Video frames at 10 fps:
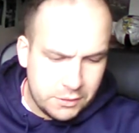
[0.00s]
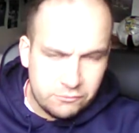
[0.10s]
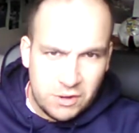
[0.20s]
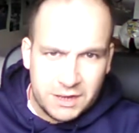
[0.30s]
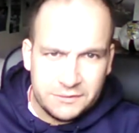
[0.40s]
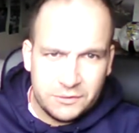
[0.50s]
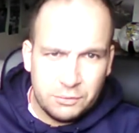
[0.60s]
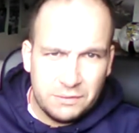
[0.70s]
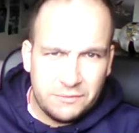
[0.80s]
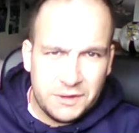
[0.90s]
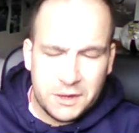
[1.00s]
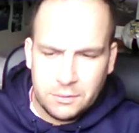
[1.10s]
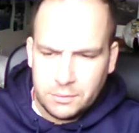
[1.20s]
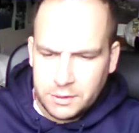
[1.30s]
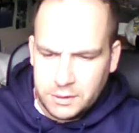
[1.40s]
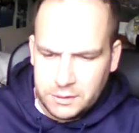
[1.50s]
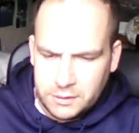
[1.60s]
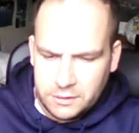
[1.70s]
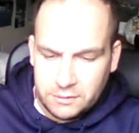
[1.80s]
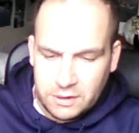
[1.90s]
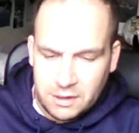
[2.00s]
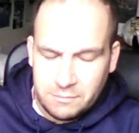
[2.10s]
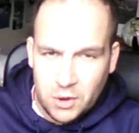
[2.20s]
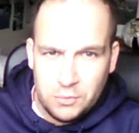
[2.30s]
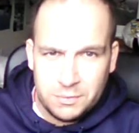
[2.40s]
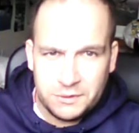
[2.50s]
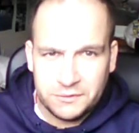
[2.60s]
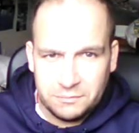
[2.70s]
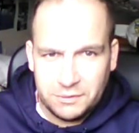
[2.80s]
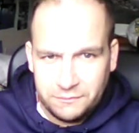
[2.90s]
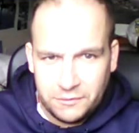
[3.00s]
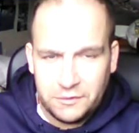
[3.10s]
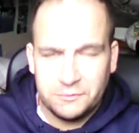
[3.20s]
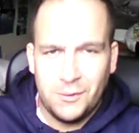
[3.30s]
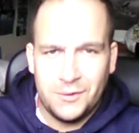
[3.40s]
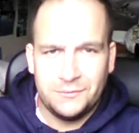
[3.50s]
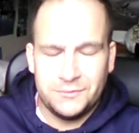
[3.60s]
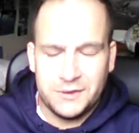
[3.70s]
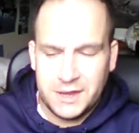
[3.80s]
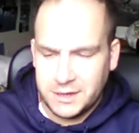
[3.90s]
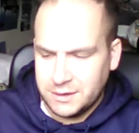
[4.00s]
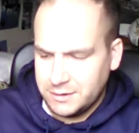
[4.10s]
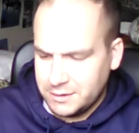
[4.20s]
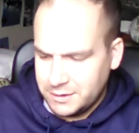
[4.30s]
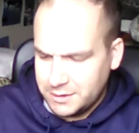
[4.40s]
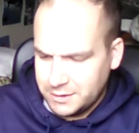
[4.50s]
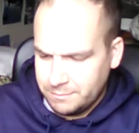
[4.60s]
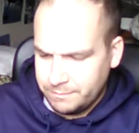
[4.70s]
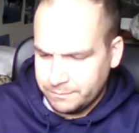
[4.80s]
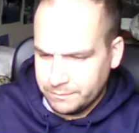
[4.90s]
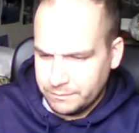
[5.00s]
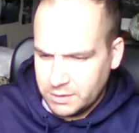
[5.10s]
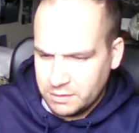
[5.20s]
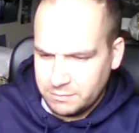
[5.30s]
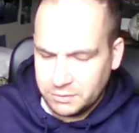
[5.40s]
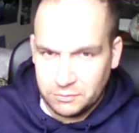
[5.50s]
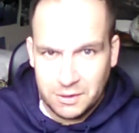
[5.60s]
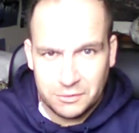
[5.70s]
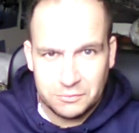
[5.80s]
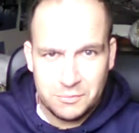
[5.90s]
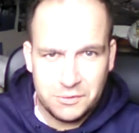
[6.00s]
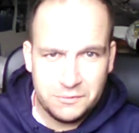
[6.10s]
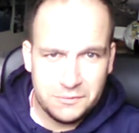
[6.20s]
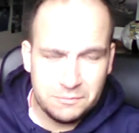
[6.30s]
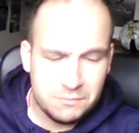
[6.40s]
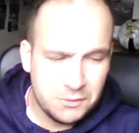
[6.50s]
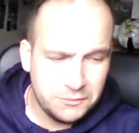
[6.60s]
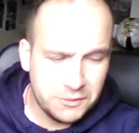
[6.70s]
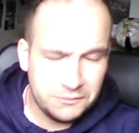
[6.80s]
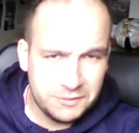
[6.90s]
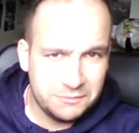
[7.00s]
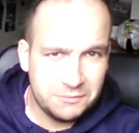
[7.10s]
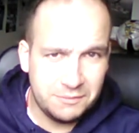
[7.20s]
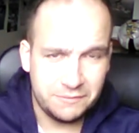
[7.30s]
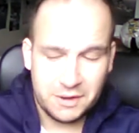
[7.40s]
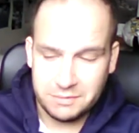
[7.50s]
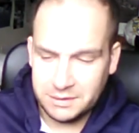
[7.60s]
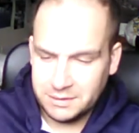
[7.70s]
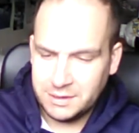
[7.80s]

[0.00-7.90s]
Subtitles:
Right, quick video. I'm hoping it's going to be the first one of today. I'm in quite a good mood, mojo seems to be flowing.